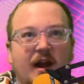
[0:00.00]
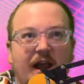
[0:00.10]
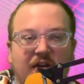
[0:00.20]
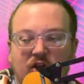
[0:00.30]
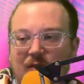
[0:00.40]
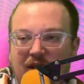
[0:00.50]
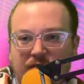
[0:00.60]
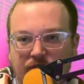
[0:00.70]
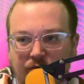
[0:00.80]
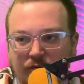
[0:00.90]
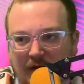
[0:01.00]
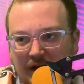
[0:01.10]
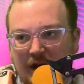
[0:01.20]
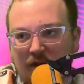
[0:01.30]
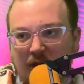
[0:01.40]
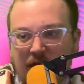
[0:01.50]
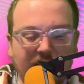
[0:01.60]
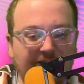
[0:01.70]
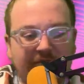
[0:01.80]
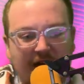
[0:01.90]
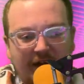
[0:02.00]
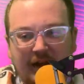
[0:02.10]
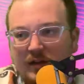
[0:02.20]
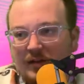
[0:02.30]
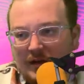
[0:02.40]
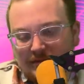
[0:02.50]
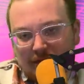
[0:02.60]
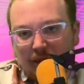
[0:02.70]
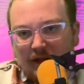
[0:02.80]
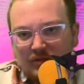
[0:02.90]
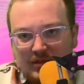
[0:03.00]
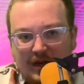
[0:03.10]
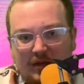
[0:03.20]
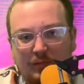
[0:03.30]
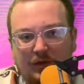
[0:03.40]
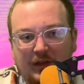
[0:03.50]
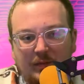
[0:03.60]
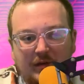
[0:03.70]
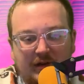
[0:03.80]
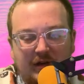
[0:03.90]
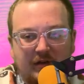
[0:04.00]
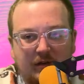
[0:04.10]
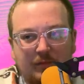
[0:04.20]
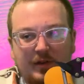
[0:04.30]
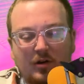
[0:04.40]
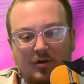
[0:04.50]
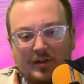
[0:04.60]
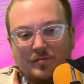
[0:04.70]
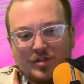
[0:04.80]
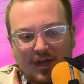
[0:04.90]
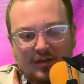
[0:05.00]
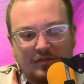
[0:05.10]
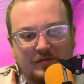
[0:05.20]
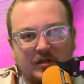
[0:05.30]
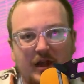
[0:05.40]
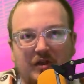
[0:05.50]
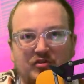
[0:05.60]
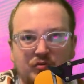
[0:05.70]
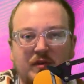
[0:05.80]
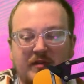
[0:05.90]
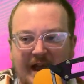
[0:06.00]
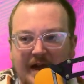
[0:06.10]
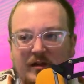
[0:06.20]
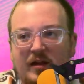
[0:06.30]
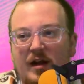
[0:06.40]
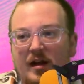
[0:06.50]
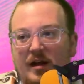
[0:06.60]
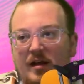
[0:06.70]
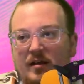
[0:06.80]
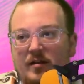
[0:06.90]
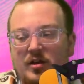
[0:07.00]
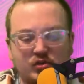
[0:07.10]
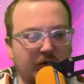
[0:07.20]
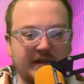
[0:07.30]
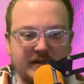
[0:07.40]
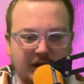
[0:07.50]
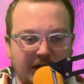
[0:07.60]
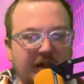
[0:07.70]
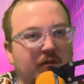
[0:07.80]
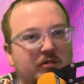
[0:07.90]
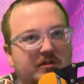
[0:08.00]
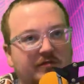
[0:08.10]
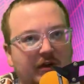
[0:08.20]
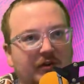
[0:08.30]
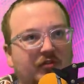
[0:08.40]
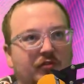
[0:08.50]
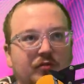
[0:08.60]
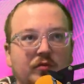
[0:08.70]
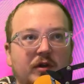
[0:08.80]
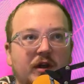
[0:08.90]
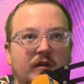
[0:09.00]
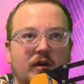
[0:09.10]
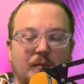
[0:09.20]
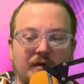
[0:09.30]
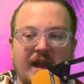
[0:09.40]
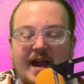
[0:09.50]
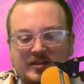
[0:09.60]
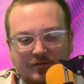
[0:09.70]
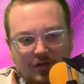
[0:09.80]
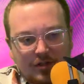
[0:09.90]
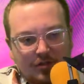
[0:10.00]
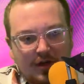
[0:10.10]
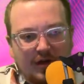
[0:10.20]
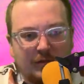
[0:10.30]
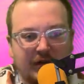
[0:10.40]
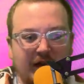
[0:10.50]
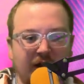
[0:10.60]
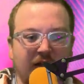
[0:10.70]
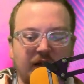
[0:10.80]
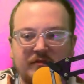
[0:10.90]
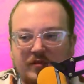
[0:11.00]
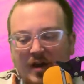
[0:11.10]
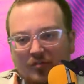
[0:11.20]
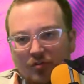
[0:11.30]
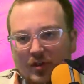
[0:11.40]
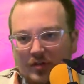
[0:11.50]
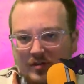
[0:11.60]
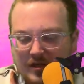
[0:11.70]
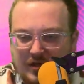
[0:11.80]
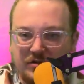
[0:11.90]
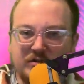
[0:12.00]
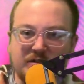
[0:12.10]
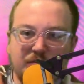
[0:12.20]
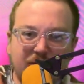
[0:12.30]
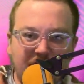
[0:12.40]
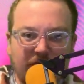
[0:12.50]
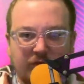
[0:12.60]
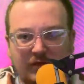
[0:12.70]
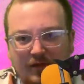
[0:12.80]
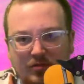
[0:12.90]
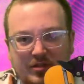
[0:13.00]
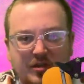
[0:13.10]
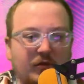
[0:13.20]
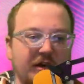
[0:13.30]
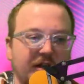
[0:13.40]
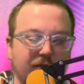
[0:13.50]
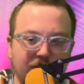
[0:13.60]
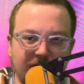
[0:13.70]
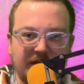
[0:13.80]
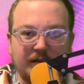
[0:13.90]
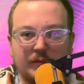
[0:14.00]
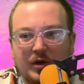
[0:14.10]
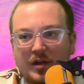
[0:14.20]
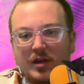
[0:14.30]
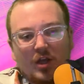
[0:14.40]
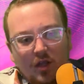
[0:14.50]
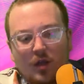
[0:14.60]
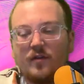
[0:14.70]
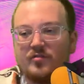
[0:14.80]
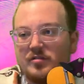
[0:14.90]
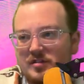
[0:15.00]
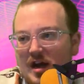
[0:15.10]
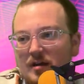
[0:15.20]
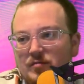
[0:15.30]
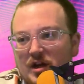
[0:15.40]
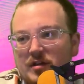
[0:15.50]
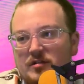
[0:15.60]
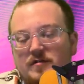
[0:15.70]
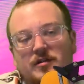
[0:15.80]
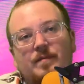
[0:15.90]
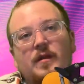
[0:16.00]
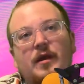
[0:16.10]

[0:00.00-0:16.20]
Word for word: I had to go back through and kind of like refine and clean up some of the levels that I completed but didn't complete all the objectives. And doing that, I enjoyed a ton. It was fun to not be as frustrated but kind of like fine tuning your skills and playing through levels that you've already completed but going for those side objectives.